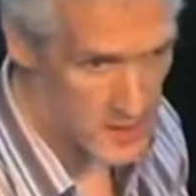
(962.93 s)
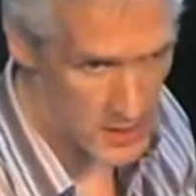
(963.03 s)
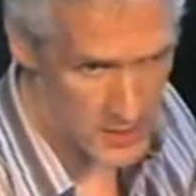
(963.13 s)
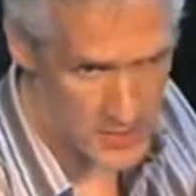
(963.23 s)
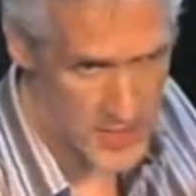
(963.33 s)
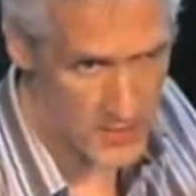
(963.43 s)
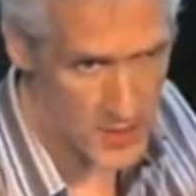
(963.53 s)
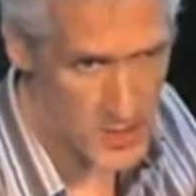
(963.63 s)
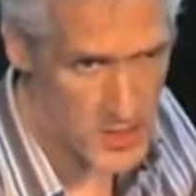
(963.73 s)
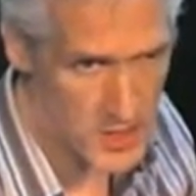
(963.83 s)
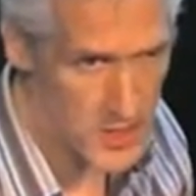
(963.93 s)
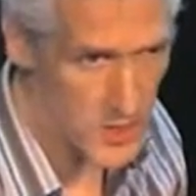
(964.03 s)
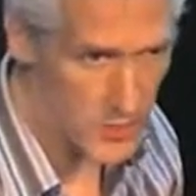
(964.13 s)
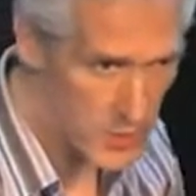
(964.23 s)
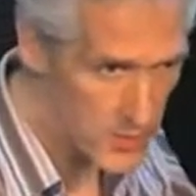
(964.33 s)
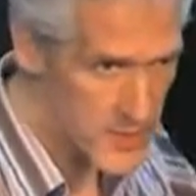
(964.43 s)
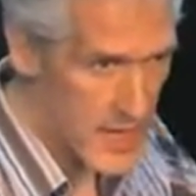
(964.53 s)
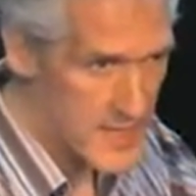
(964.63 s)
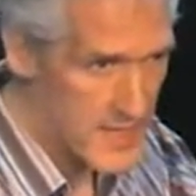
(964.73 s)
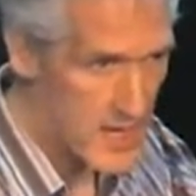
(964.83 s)
you know, several hundred years ago, people would
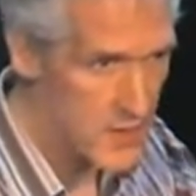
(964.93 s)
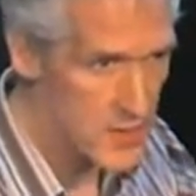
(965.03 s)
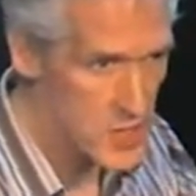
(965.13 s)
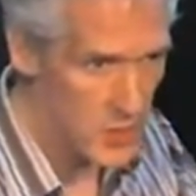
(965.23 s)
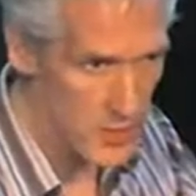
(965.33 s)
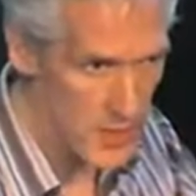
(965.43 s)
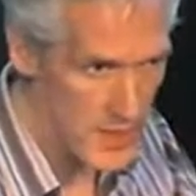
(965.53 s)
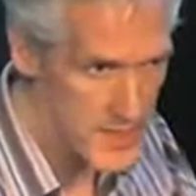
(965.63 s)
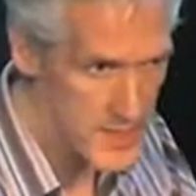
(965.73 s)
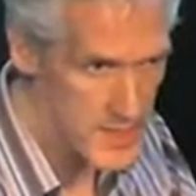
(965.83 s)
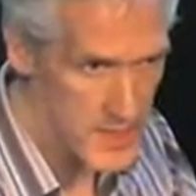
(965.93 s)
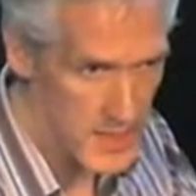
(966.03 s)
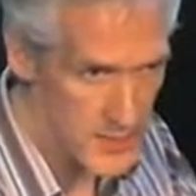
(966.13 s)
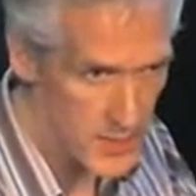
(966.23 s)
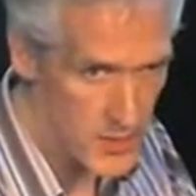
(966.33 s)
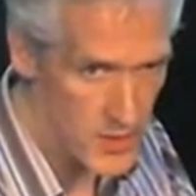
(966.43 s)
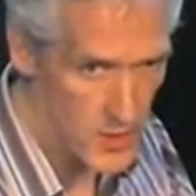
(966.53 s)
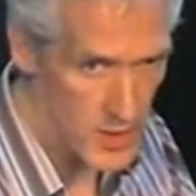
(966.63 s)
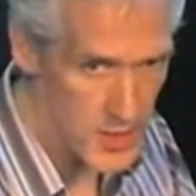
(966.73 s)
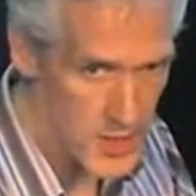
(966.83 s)
get together and talk about ideas and come up with new
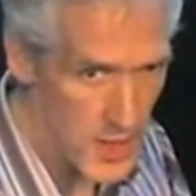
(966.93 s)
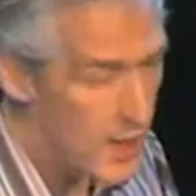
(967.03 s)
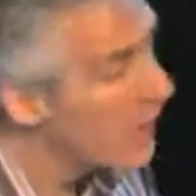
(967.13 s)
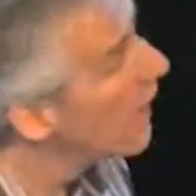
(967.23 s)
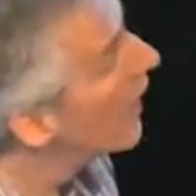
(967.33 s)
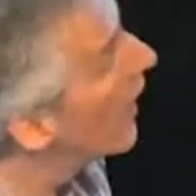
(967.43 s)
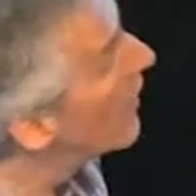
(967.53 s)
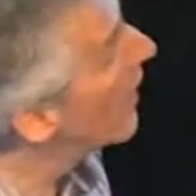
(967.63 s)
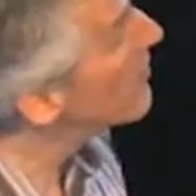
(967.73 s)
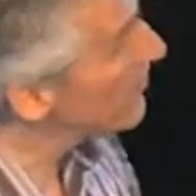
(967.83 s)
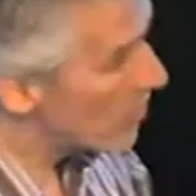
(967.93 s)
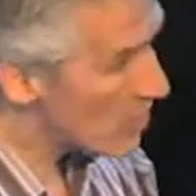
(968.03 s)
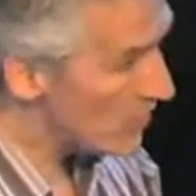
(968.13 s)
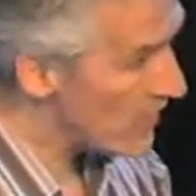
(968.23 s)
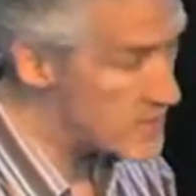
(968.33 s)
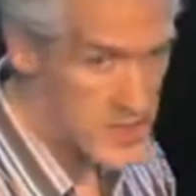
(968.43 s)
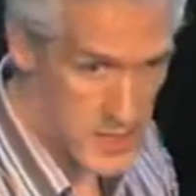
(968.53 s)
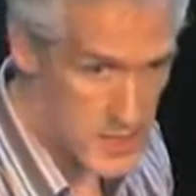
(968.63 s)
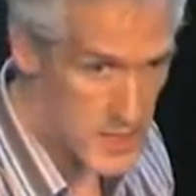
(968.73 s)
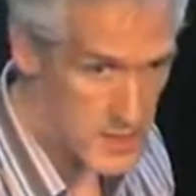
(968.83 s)
ones. Uh, and before coffee houses,
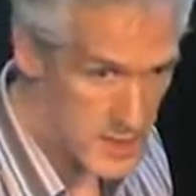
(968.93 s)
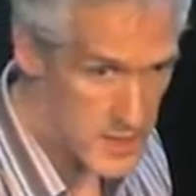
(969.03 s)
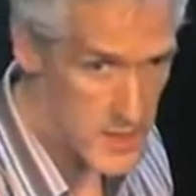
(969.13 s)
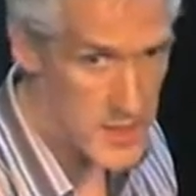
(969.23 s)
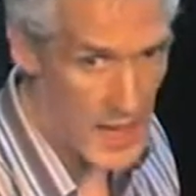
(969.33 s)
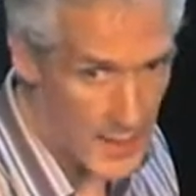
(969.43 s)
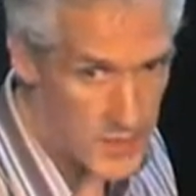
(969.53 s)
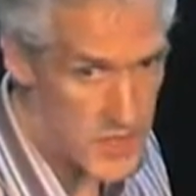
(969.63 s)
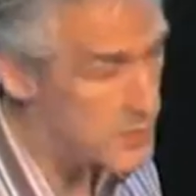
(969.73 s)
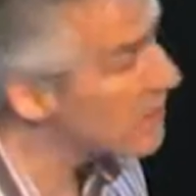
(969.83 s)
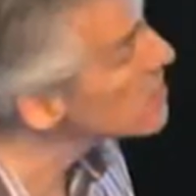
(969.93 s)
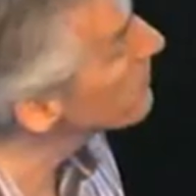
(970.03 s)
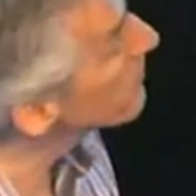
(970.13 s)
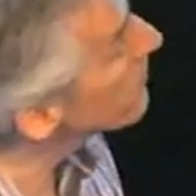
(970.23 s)
this, this, didn't happen so much.